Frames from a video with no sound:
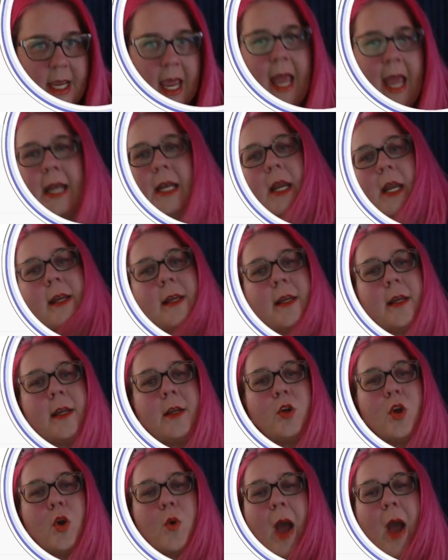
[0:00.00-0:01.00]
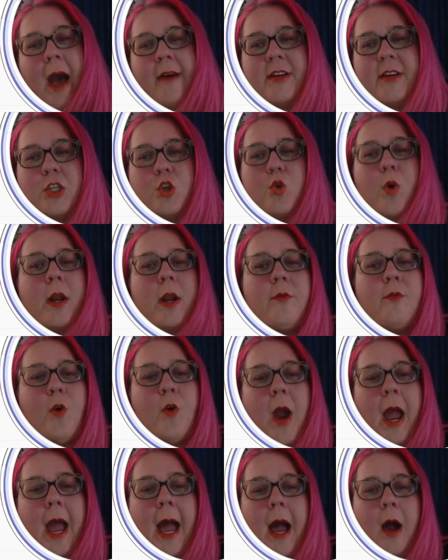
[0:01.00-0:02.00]
and you have a
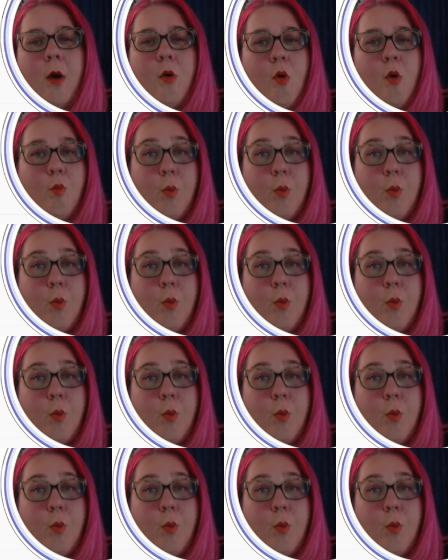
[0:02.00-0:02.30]
24-hour